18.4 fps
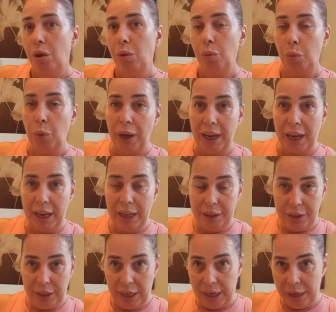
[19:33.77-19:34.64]

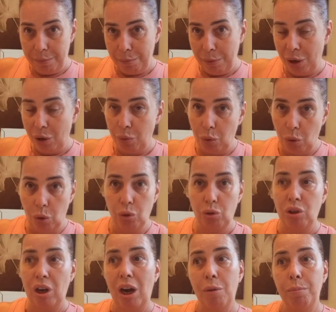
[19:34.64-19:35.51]
where the mirror
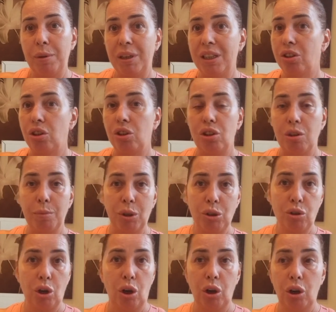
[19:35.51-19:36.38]
wardrobe is to do
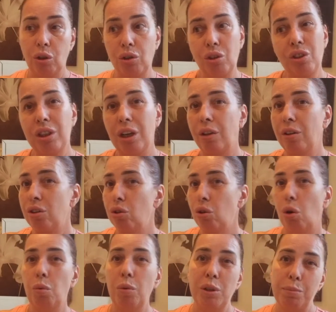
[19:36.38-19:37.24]
my try-ons, so
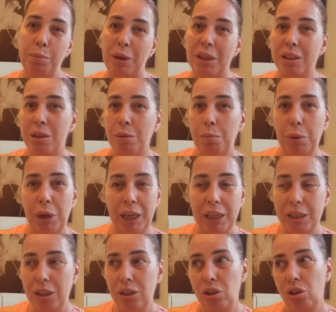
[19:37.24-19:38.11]
there's always bits and
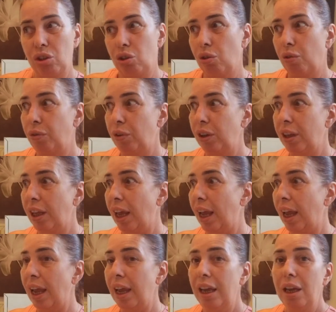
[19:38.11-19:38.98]
pieces of stuff in
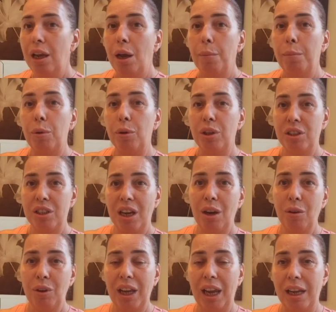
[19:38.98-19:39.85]
there, but they
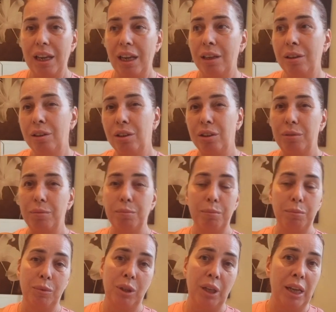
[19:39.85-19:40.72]
don't get, and
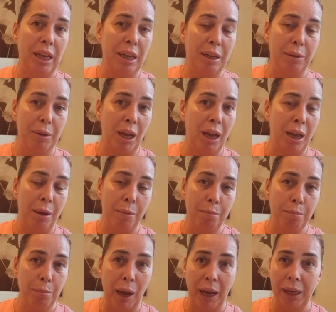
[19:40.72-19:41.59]
the
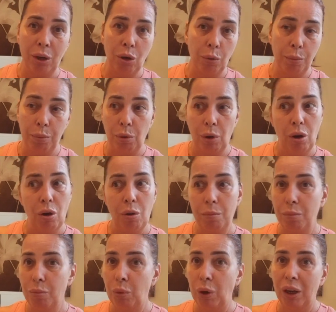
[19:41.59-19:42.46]
makeup
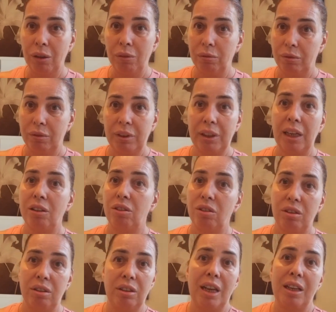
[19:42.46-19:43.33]
room, well,
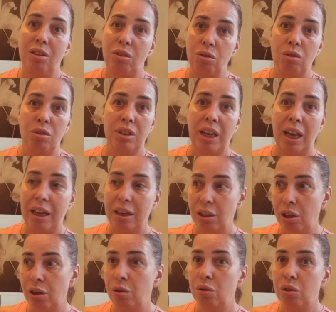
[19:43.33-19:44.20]
that does
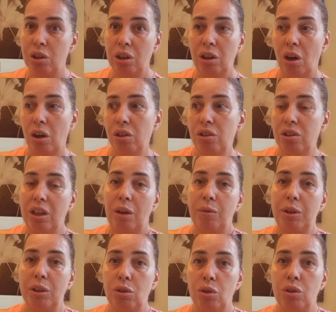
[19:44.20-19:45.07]
get used a lot,
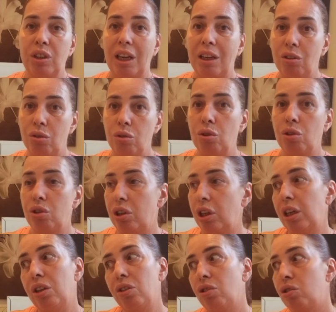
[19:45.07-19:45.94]
so it does get
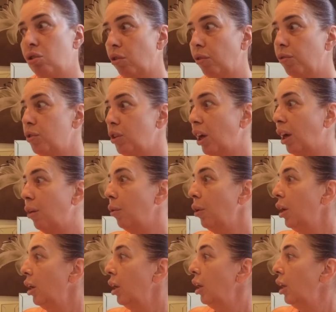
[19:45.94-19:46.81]
dusty and stuff. So